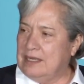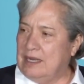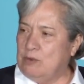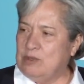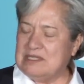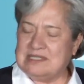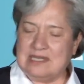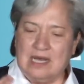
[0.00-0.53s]

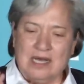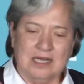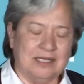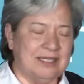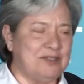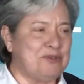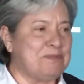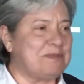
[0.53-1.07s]
was
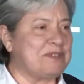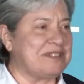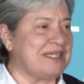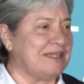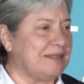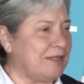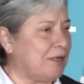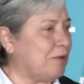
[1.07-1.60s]

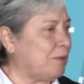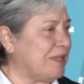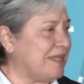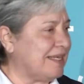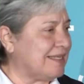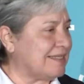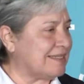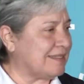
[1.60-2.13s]
100% there with
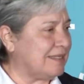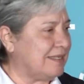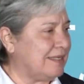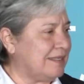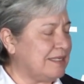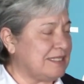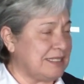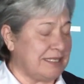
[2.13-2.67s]
us.
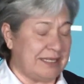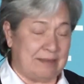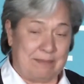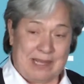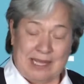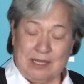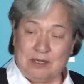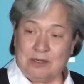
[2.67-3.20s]
The city
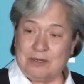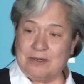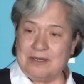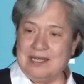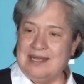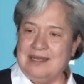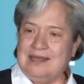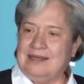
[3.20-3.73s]
mayor,
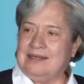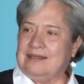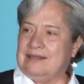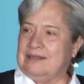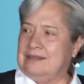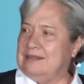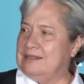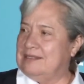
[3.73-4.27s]

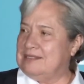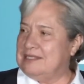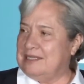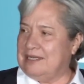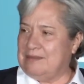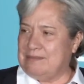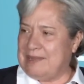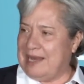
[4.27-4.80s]
the
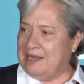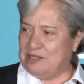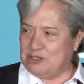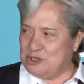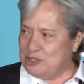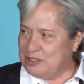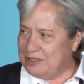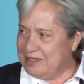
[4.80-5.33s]
city
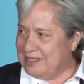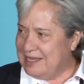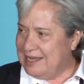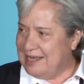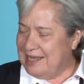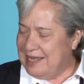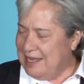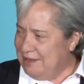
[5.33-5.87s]
manager,
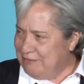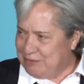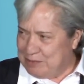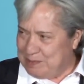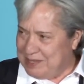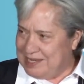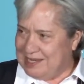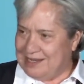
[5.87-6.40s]

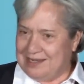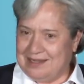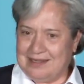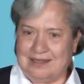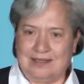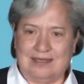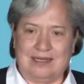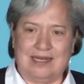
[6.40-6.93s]
everybody.
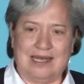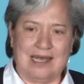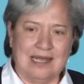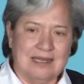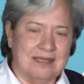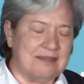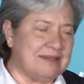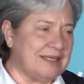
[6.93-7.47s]

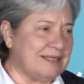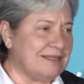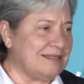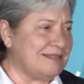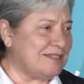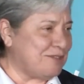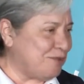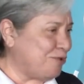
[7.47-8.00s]
Anything
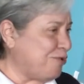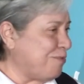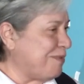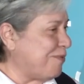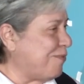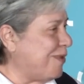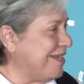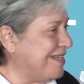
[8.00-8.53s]
Sister Norma
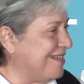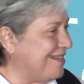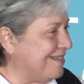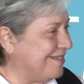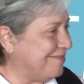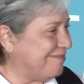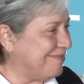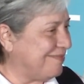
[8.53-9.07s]
wanted,
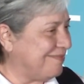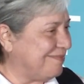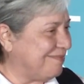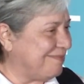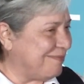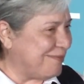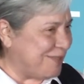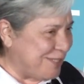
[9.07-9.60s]

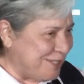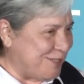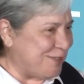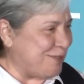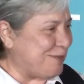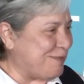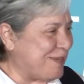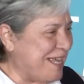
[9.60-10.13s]
Sister
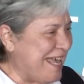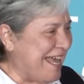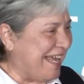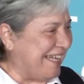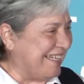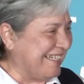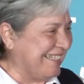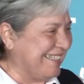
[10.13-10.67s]
Norma had.